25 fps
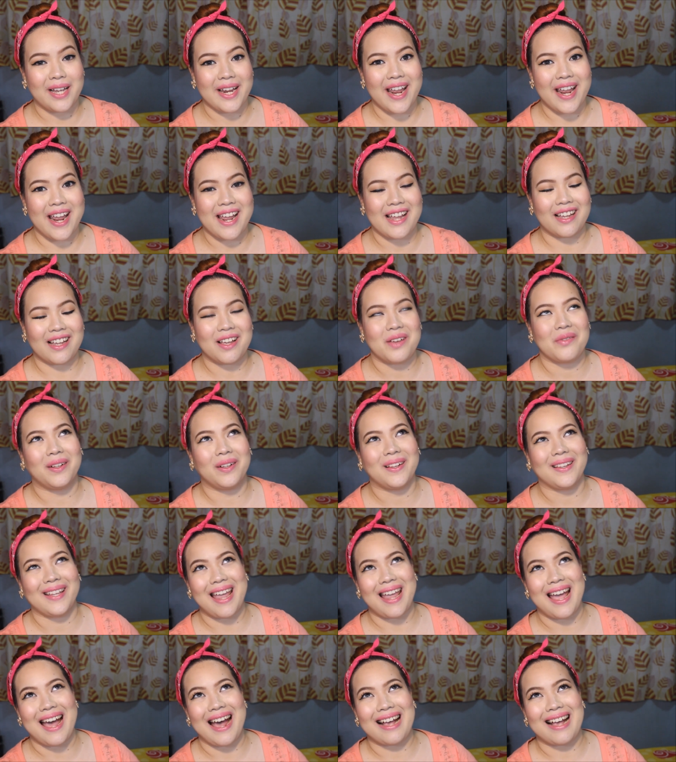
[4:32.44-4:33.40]
playing?
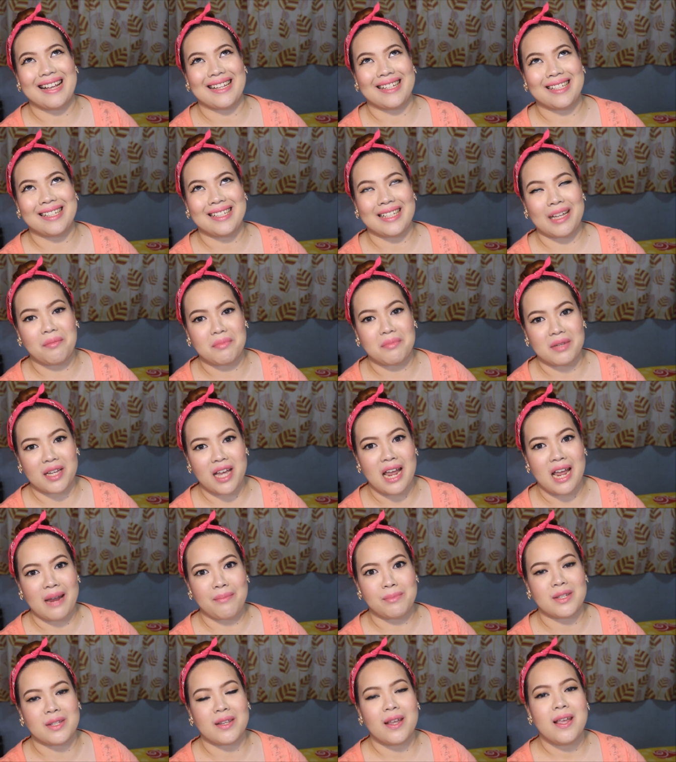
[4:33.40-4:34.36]
Well, yeah,
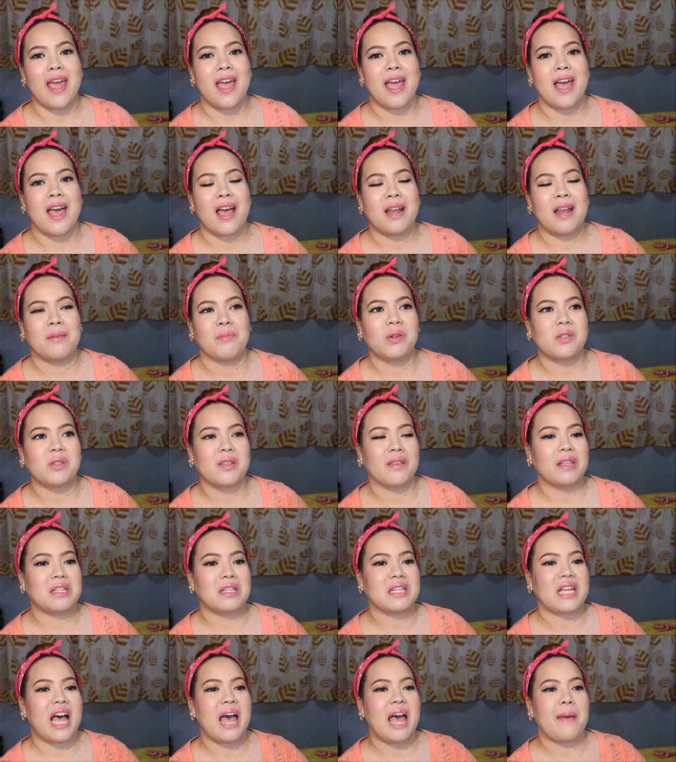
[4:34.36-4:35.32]
sometimes. And most
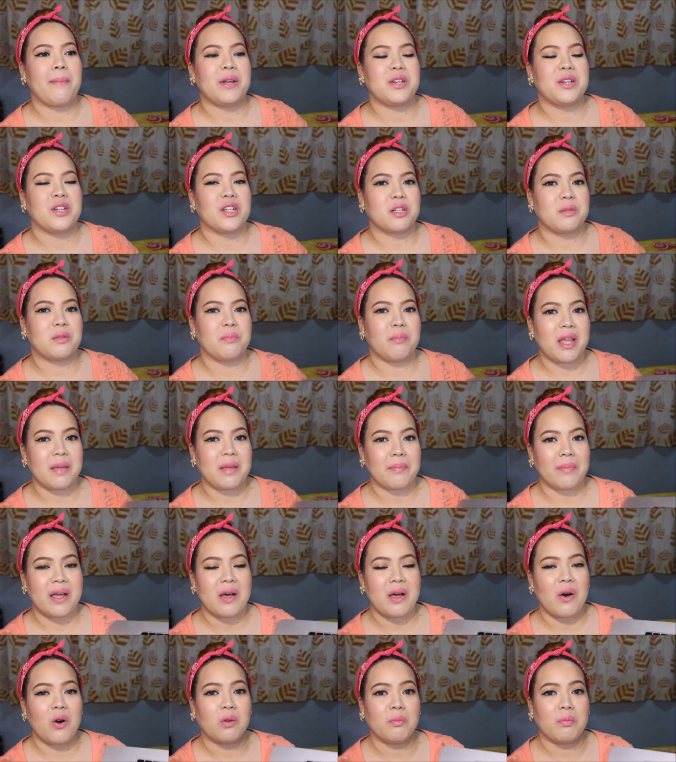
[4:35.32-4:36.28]
of the time, I just make
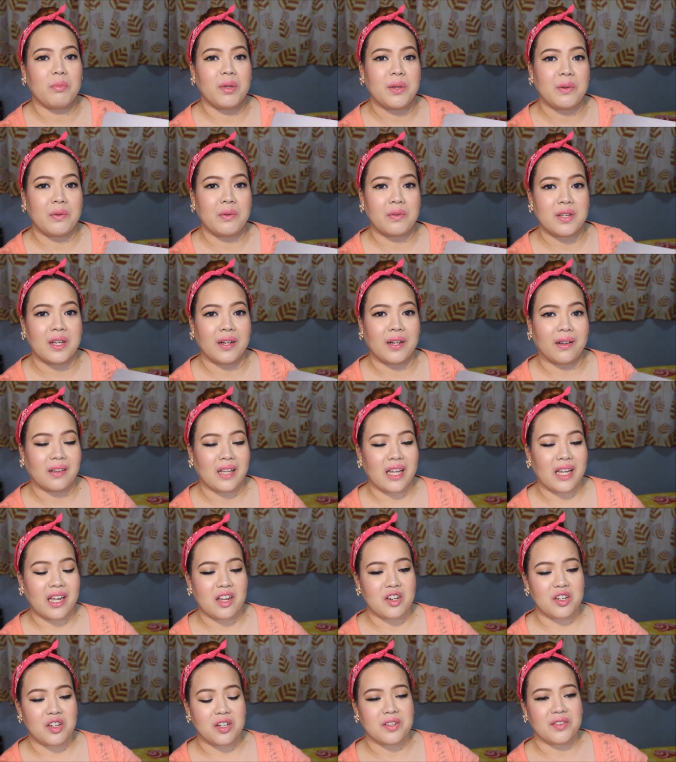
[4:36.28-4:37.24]
my own music.
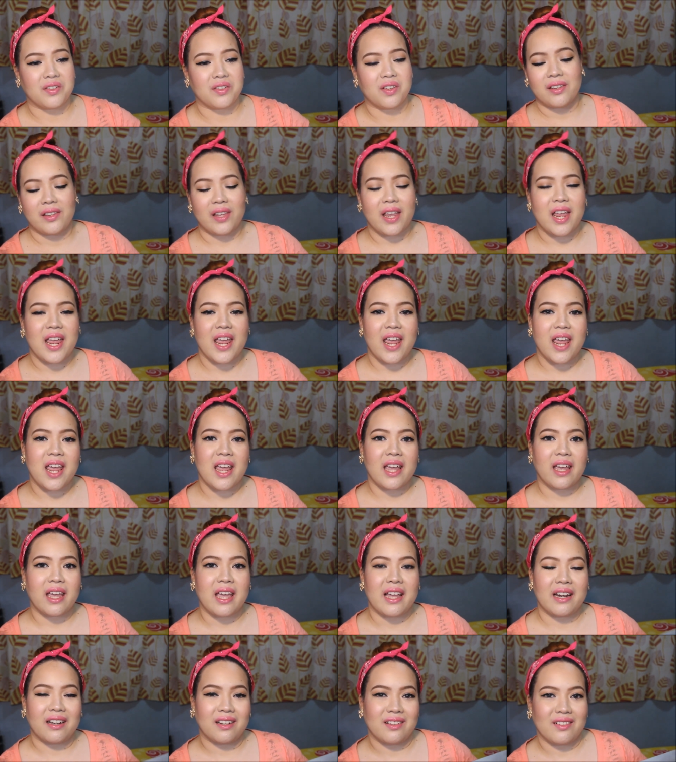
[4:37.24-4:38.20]
Like, I just
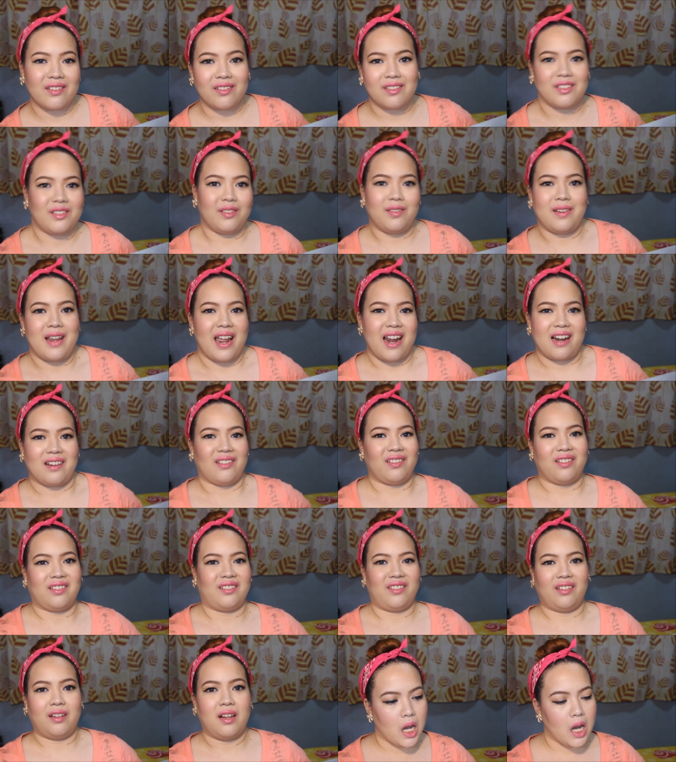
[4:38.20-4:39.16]
sing and
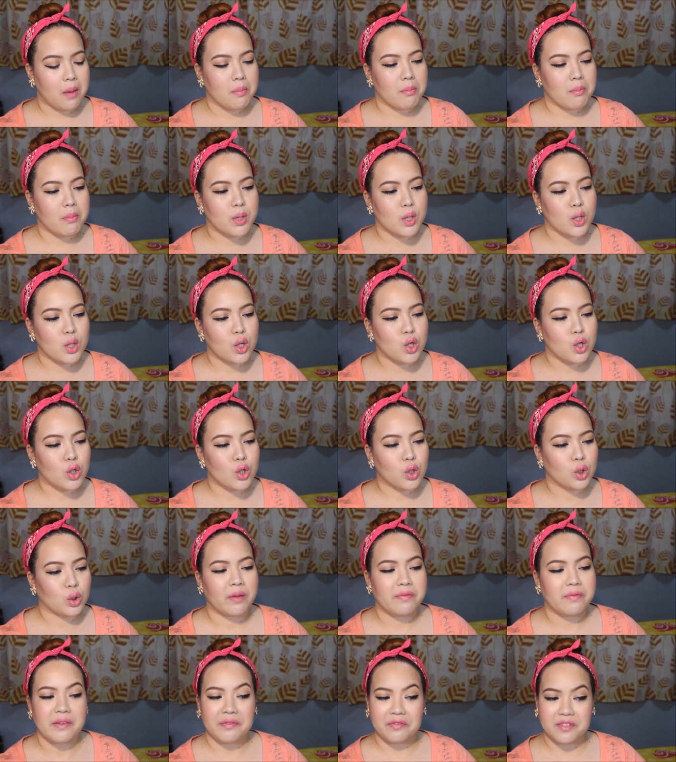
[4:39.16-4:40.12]
dance.
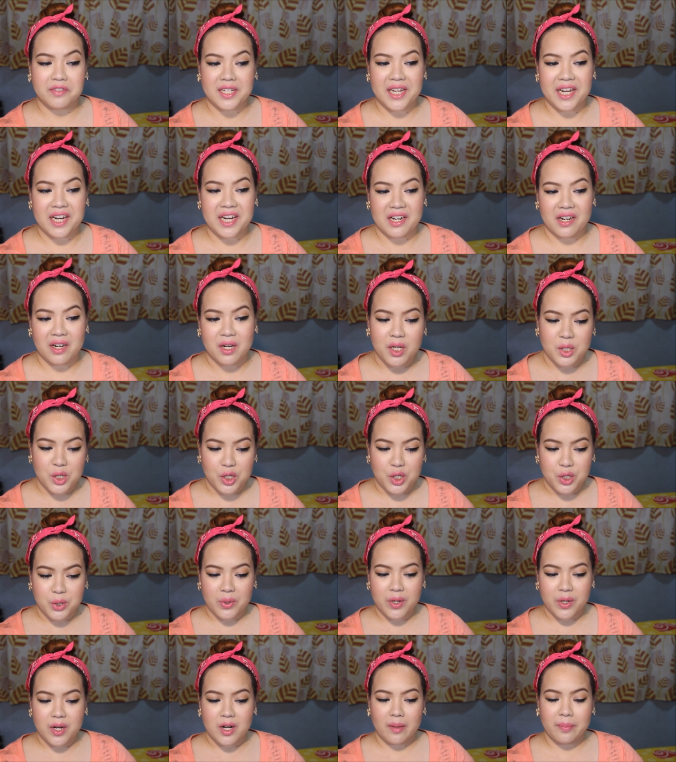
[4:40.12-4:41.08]
Number 15. Do you
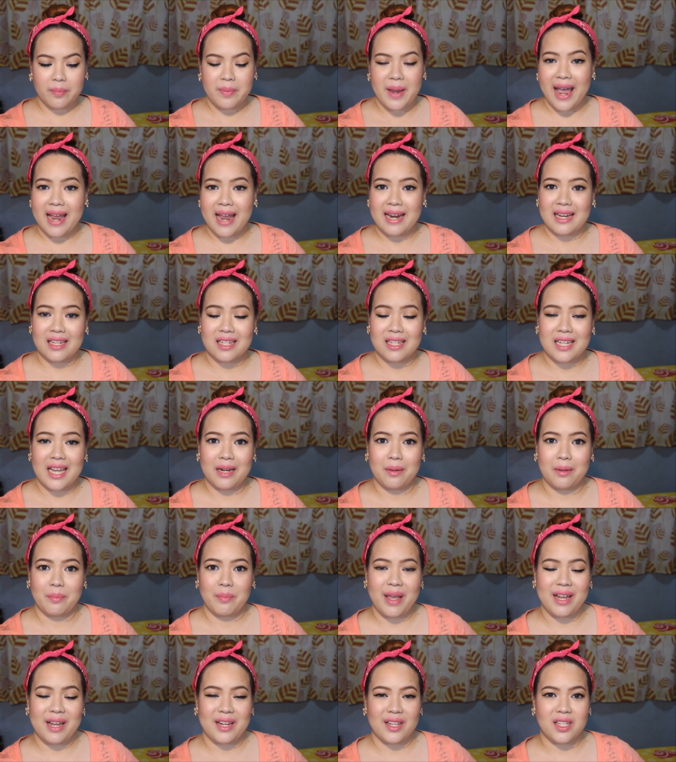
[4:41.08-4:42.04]
chew your pens
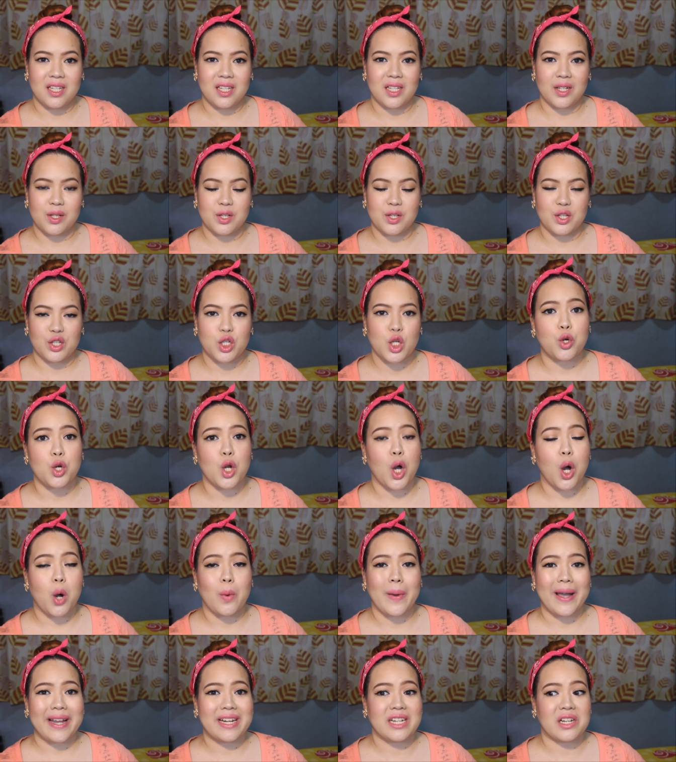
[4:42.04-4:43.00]
and pencils?
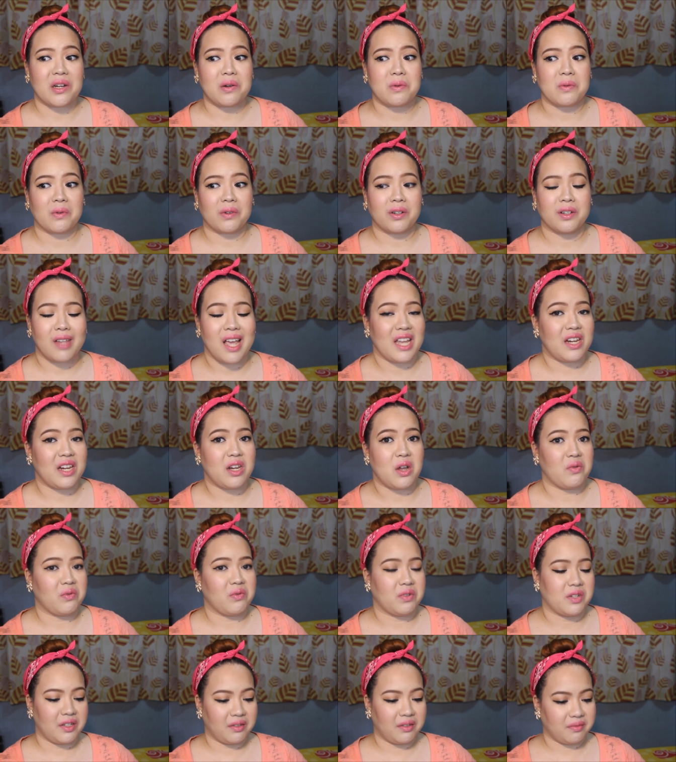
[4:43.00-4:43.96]
No, I don't. I
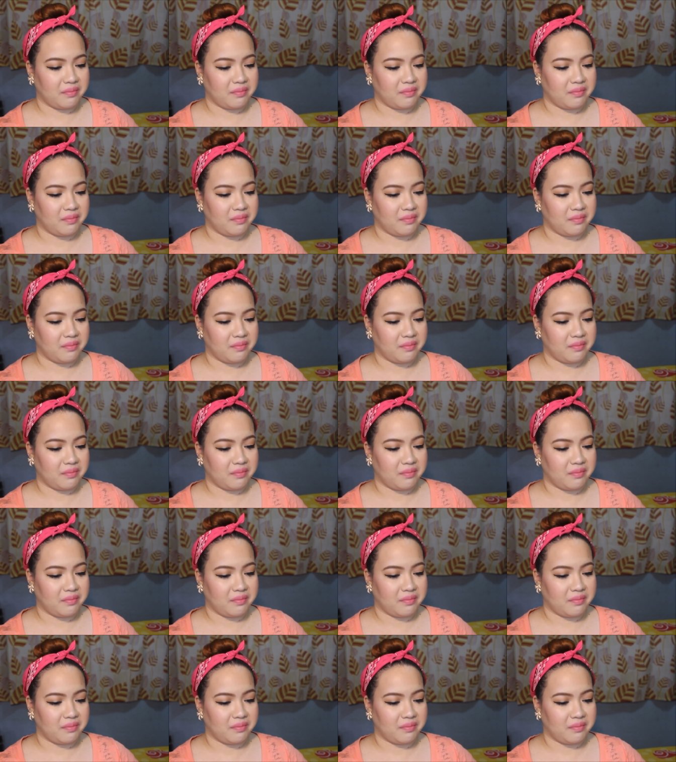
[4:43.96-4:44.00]
don't.